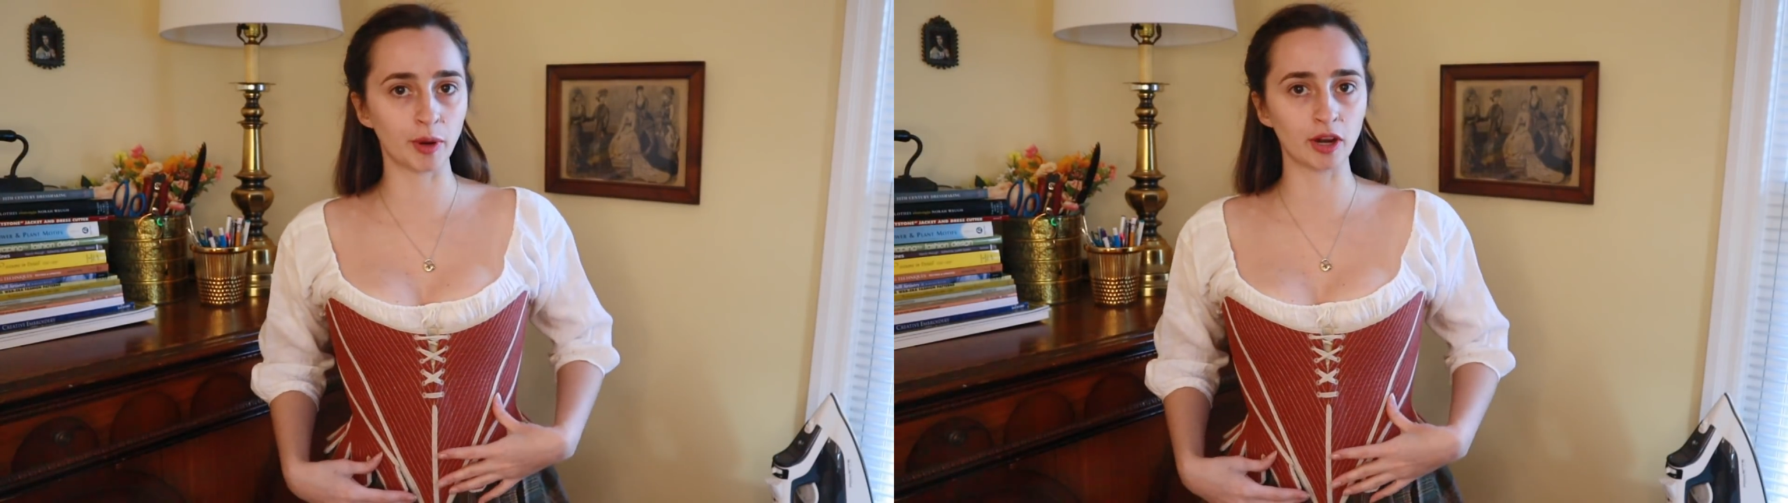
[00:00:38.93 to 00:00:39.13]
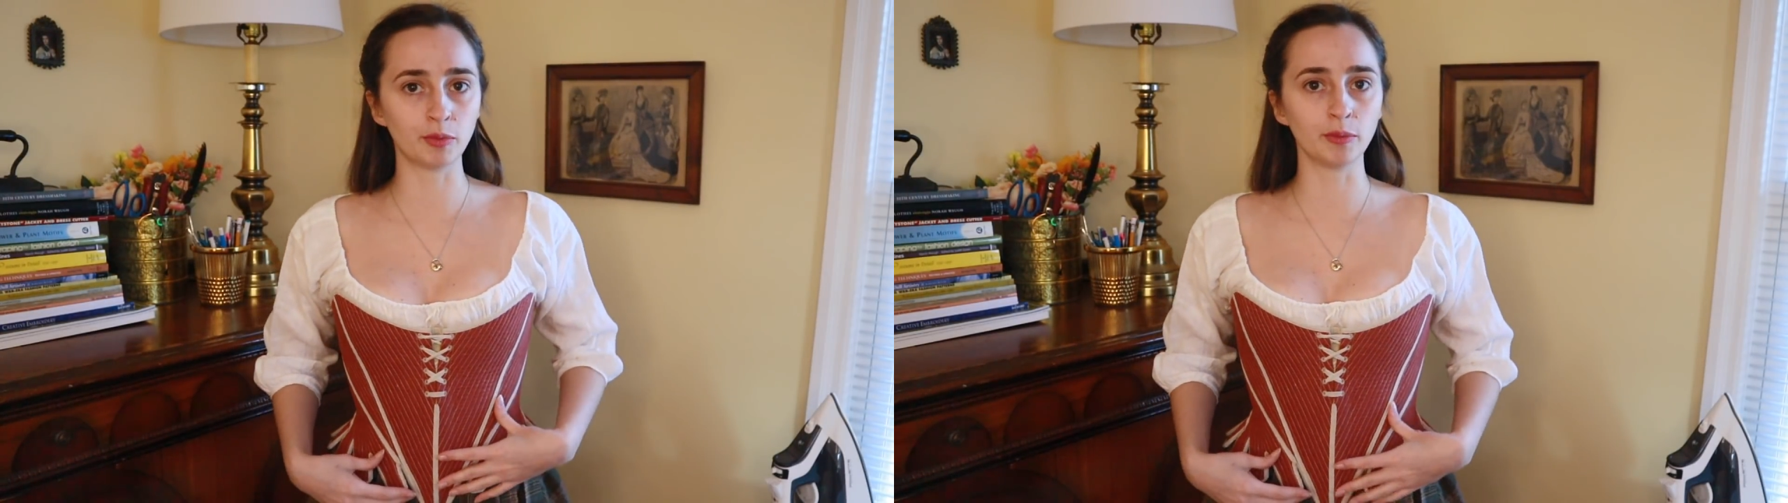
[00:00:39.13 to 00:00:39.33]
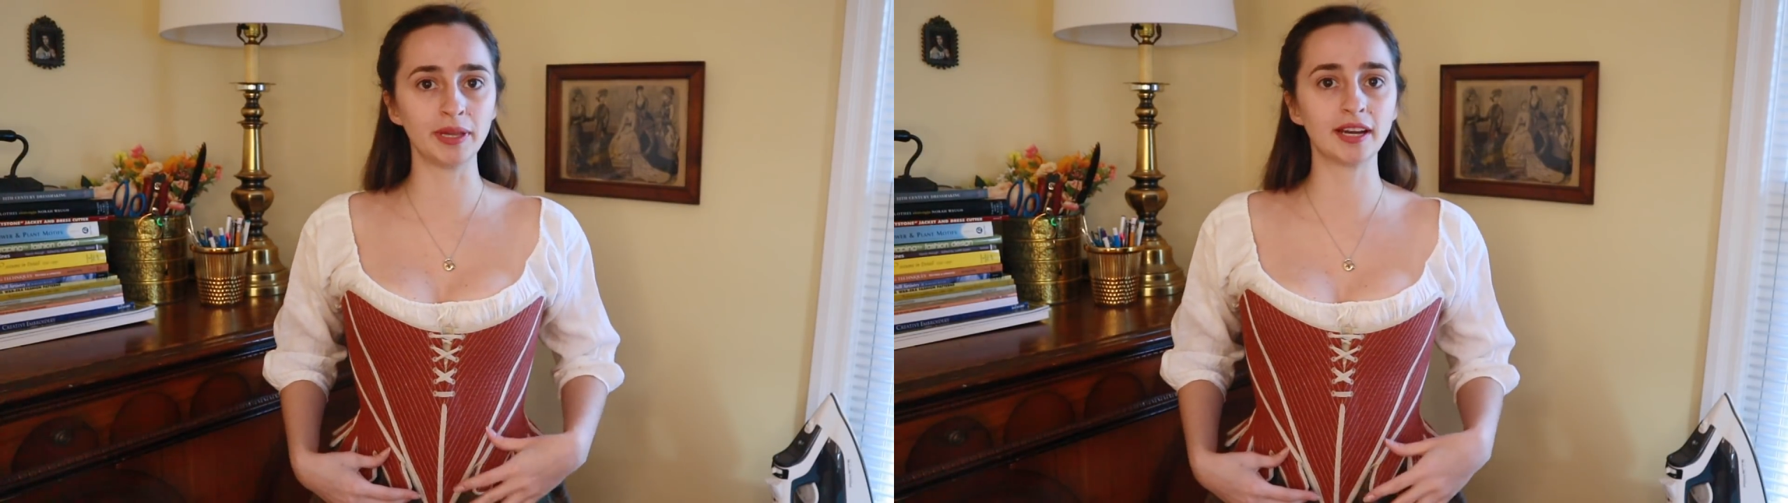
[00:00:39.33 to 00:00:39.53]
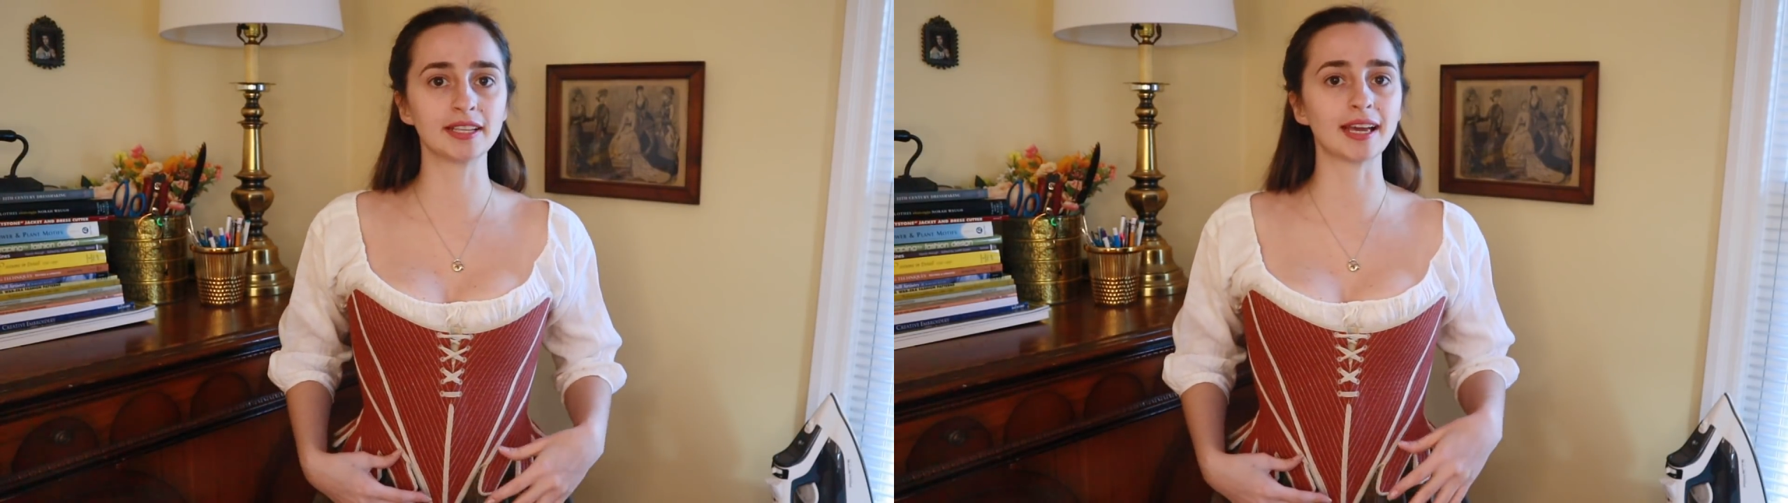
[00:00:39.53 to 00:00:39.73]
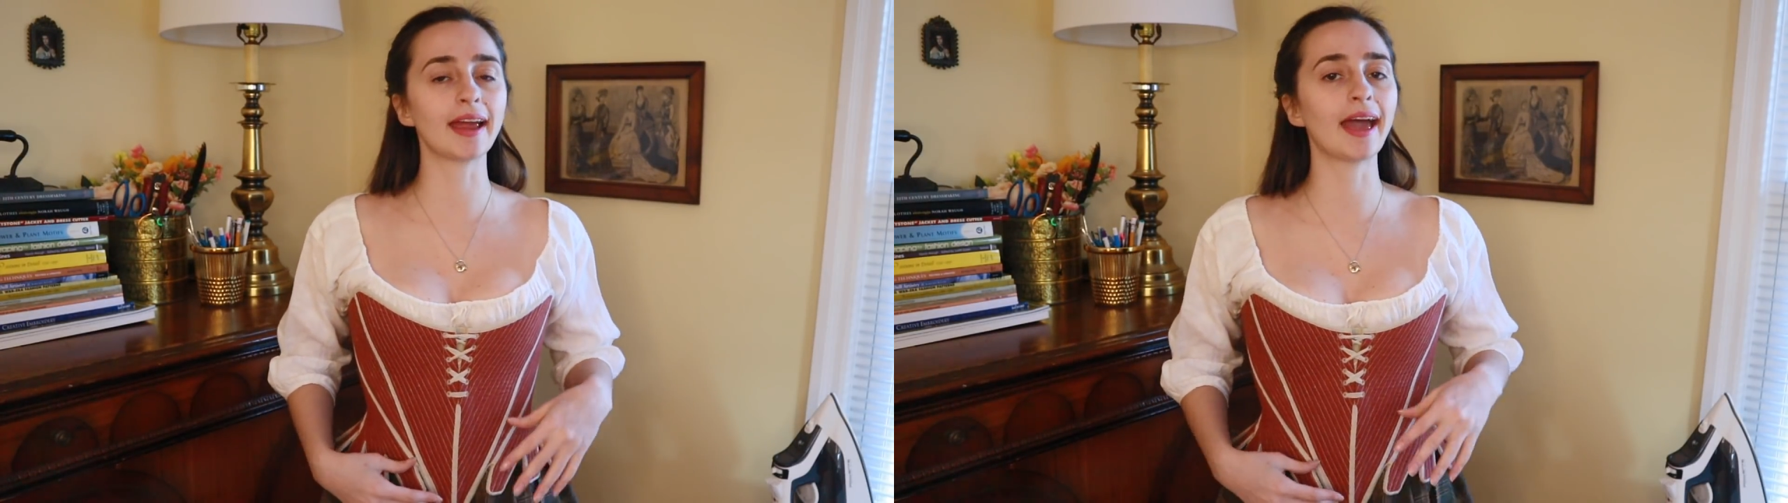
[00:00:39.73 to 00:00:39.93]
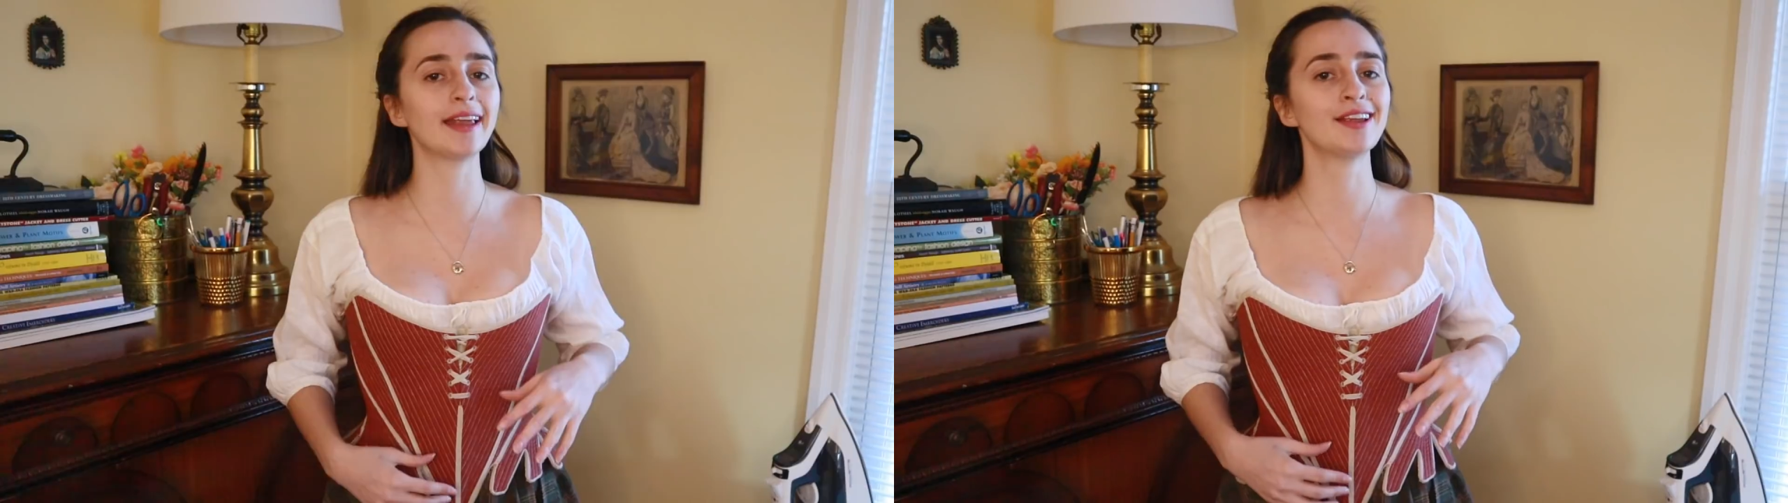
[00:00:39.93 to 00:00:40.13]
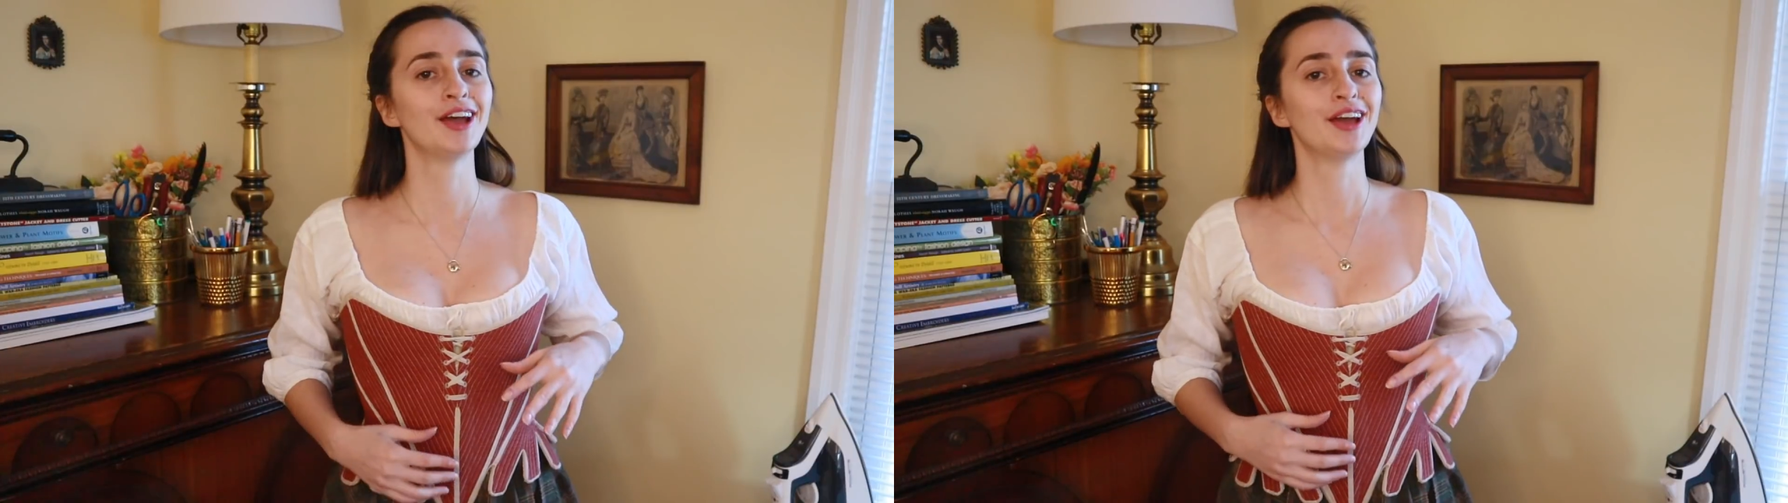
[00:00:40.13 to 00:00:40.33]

wearable because I had